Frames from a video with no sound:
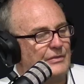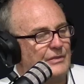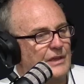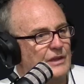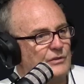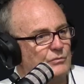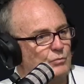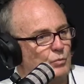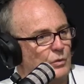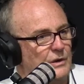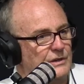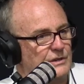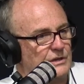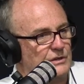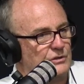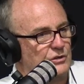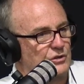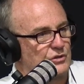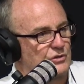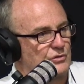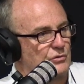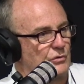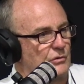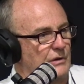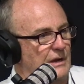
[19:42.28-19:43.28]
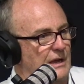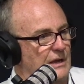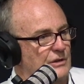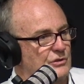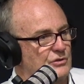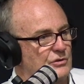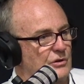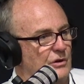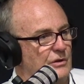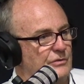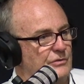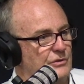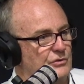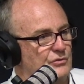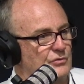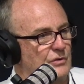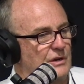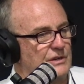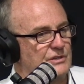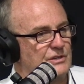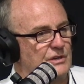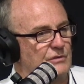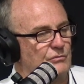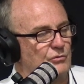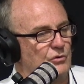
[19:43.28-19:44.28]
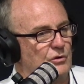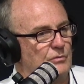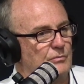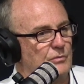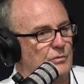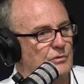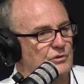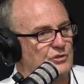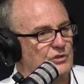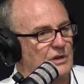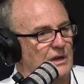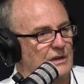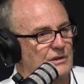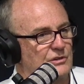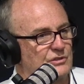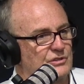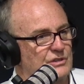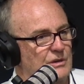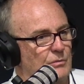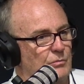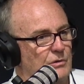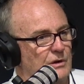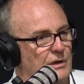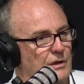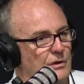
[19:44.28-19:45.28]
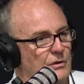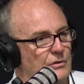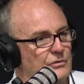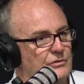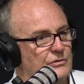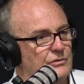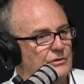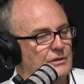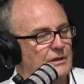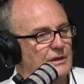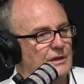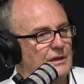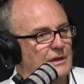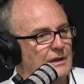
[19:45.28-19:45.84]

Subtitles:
And then we did the story outside the dressing room, and we were chatting to someone else.